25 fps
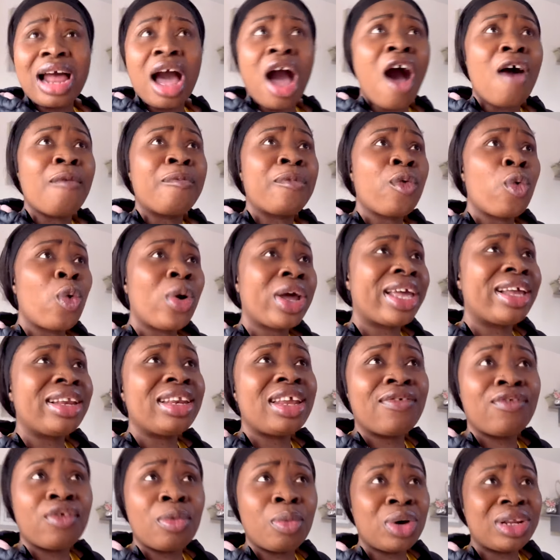I've been working there
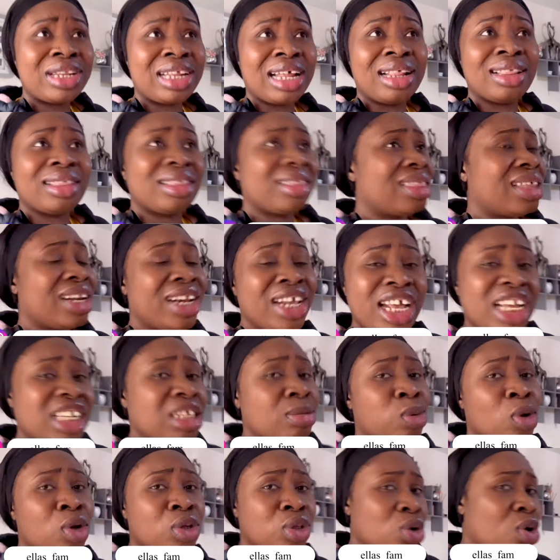for more than 3 years
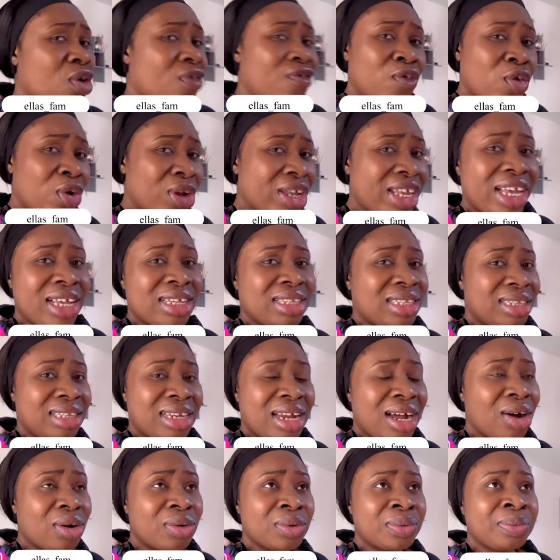plus or 4 years
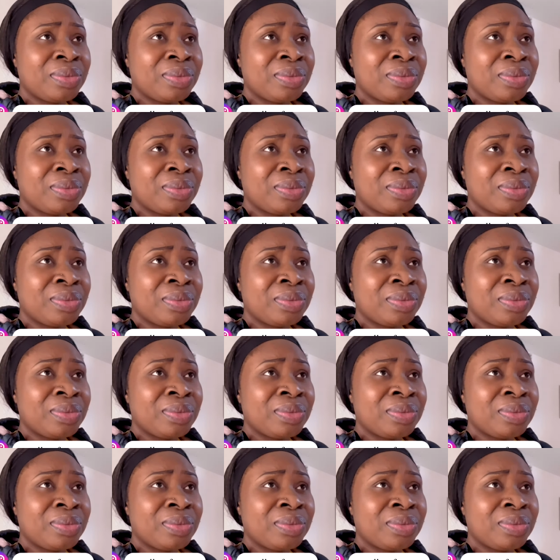now.